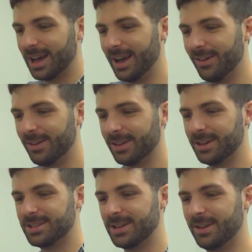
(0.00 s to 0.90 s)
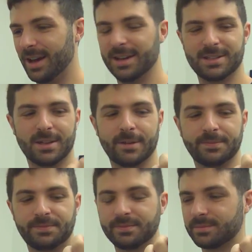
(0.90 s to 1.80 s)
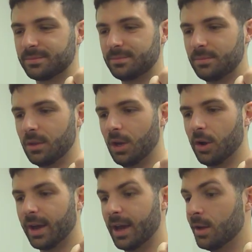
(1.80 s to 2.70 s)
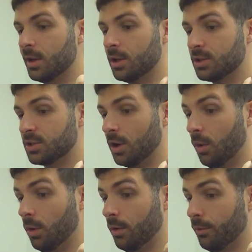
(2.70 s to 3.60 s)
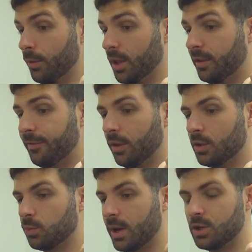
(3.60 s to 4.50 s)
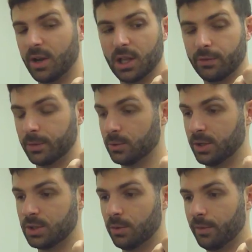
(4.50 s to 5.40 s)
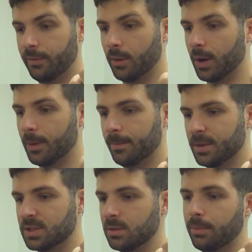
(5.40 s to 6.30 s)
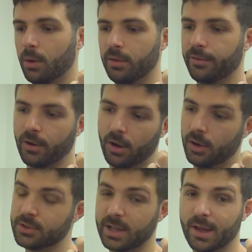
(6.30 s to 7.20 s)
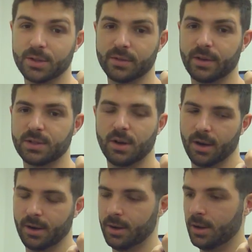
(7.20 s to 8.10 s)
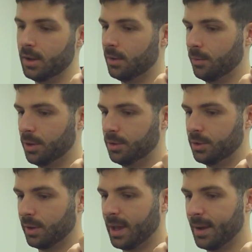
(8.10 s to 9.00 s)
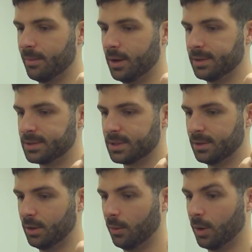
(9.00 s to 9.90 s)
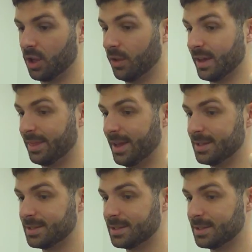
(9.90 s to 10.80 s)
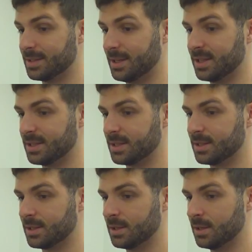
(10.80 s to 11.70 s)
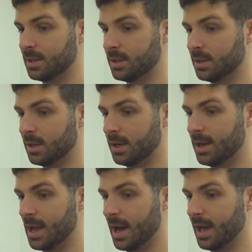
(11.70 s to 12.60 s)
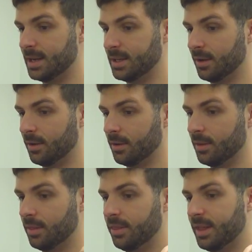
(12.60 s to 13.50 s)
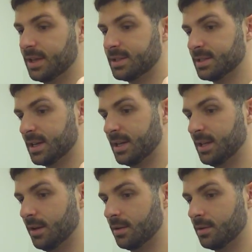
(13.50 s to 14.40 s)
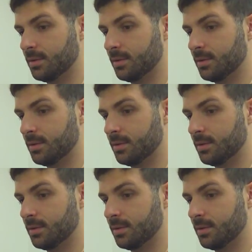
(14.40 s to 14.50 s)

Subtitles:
Kyle, good to see you guys. Okay, so really feel this weight transfer between 2 and 4. This is important for all styles of guitar when you're doing hammer-ons. You don't want to go like this. See, this is not ideal. This is ideal.